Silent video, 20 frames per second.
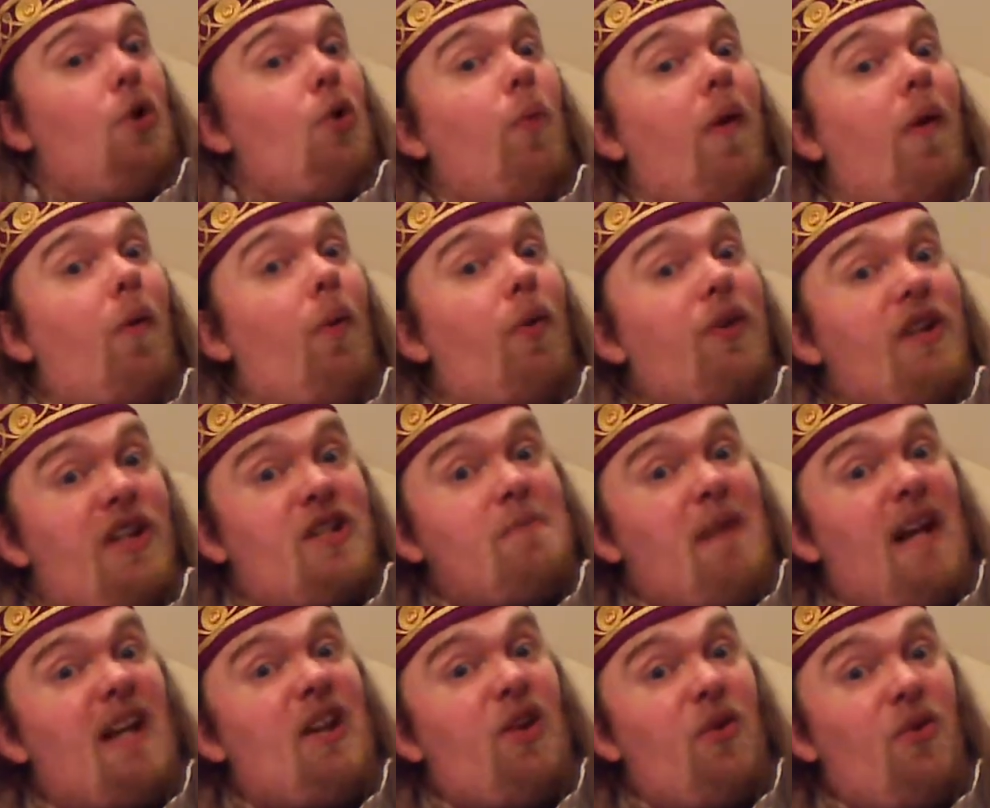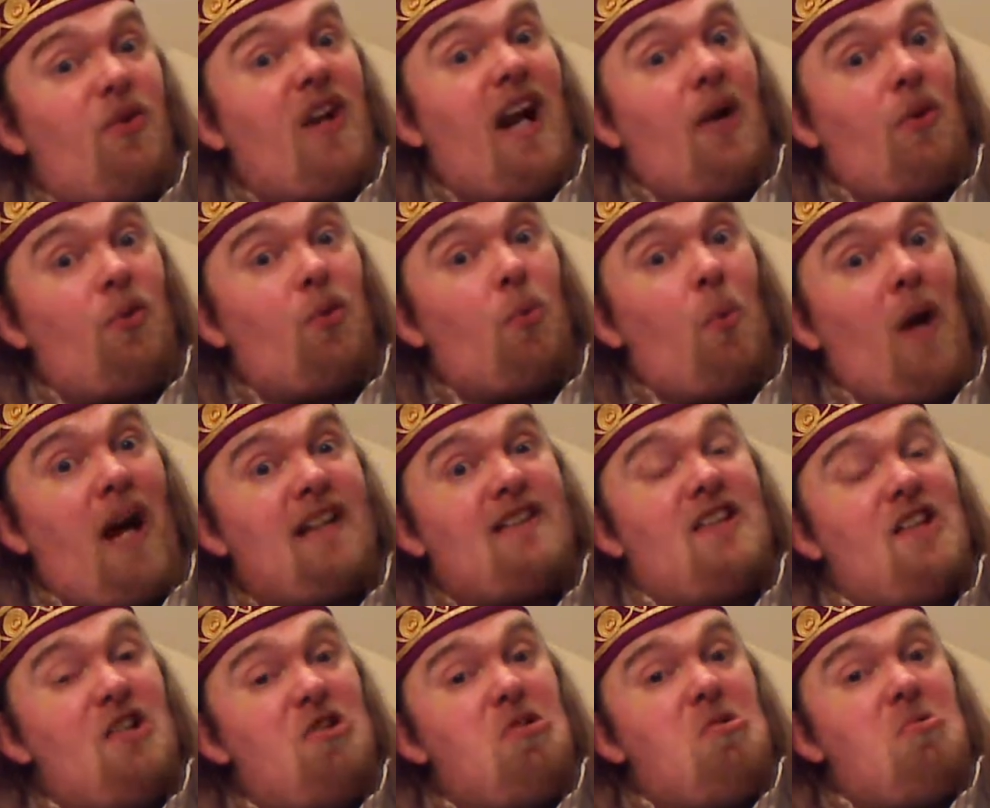We want you to make the ground wet
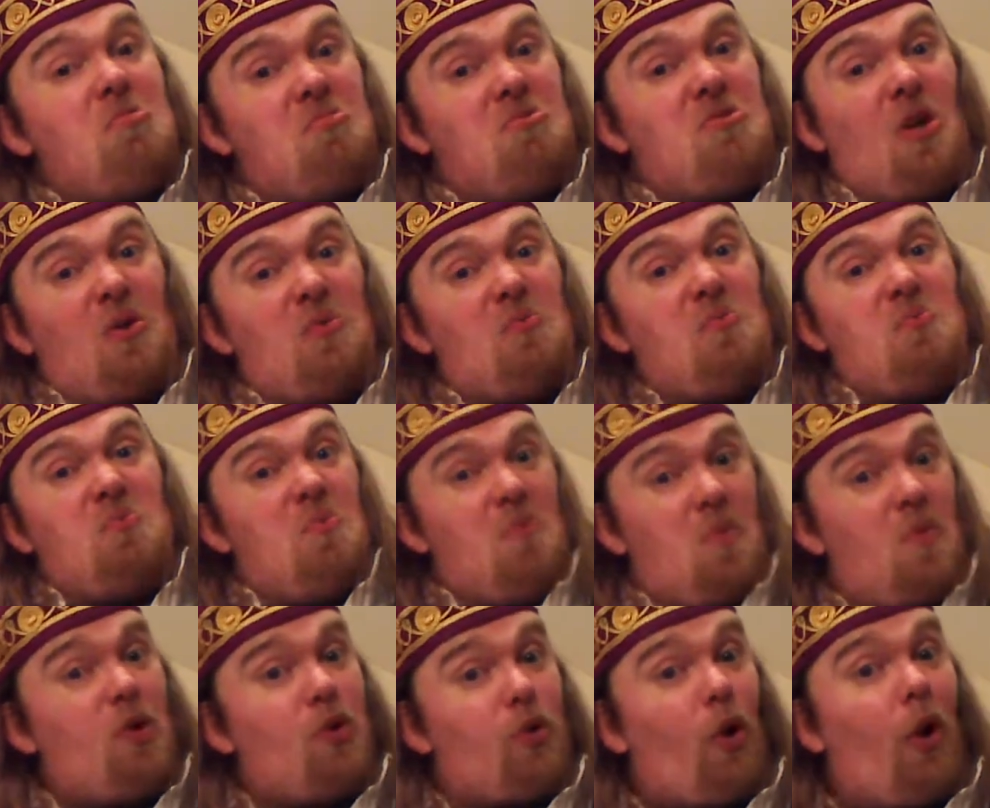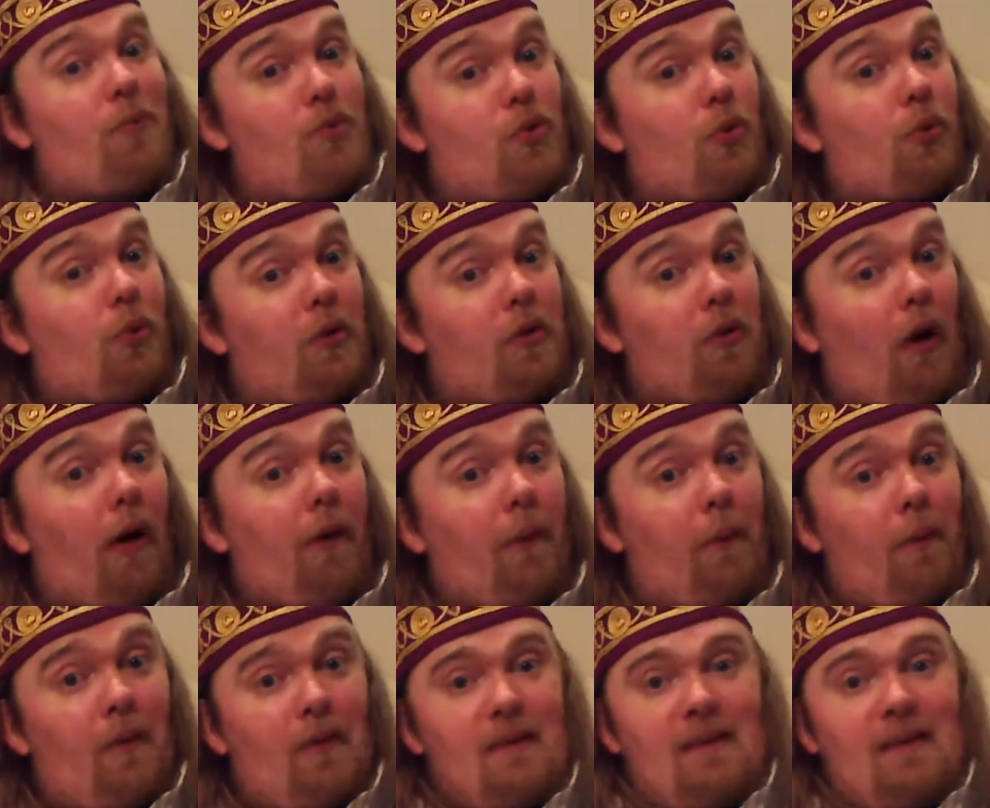so crops will grow.